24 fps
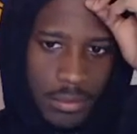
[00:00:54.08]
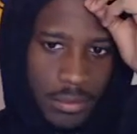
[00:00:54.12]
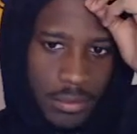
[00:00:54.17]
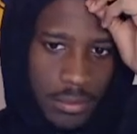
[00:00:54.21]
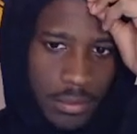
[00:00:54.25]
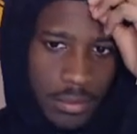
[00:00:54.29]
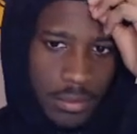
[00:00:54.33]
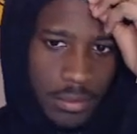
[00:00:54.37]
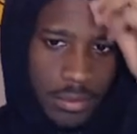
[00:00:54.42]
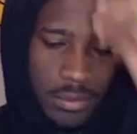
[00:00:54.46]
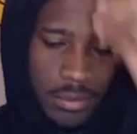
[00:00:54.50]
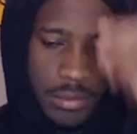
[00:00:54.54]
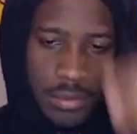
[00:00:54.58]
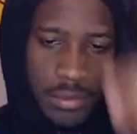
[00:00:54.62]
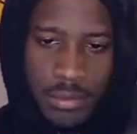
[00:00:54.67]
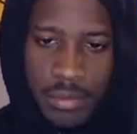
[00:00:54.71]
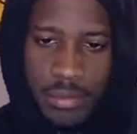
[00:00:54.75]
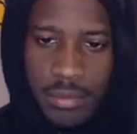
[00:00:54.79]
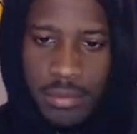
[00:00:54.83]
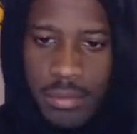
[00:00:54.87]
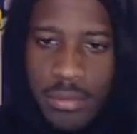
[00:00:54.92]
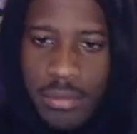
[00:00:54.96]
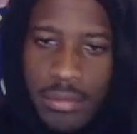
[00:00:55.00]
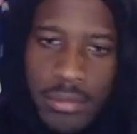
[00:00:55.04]

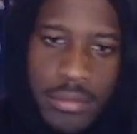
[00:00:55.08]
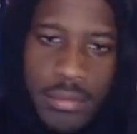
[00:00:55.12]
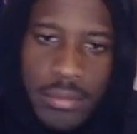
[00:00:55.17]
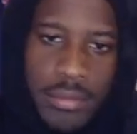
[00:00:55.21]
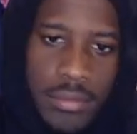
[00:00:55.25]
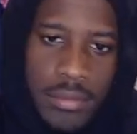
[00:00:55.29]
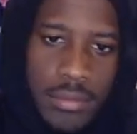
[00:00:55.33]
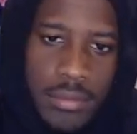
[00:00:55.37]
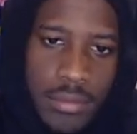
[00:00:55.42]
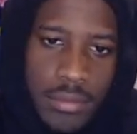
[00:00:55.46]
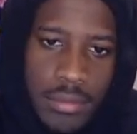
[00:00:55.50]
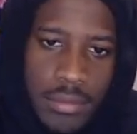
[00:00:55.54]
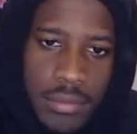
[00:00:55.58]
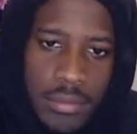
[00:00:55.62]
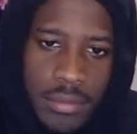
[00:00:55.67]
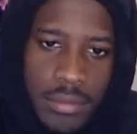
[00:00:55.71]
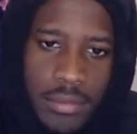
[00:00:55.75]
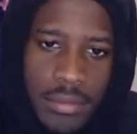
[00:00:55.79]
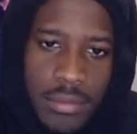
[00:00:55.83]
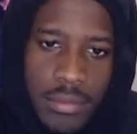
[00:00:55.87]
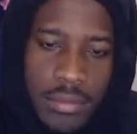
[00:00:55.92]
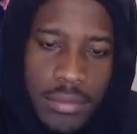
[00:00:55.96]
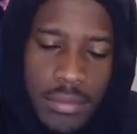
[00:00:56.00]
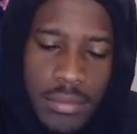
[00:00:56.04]

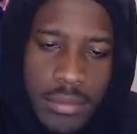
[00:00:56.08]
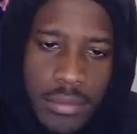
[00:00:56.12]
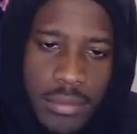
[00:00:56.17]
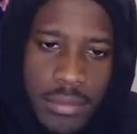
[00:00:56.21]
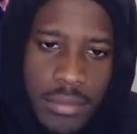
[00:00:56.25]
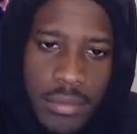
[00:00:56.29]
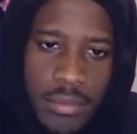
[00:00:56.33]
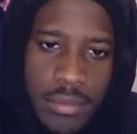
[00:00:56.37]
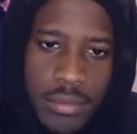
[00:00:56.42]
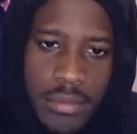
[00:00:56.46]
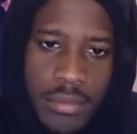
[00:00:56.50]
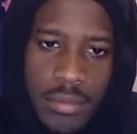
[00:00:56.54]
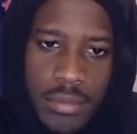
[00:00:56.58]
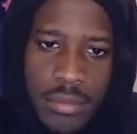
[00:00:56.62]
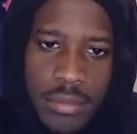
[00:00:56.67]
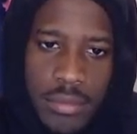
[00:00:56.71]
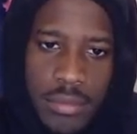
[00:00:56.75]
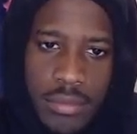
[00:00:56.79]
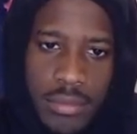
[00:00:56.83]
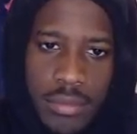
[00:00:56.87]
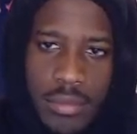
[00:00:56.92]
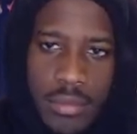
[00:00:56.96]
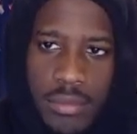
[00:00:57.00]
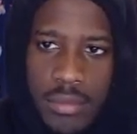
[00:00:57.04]

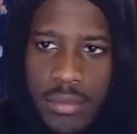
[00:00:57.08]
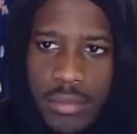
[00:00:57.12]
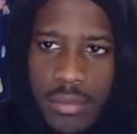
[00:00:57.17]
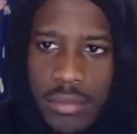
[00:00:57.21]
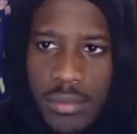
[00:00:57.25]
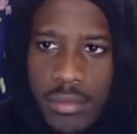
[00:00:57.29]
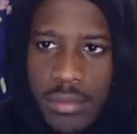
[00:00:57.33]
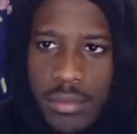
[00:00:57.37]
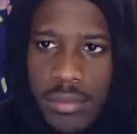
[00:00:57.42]
(not speaking)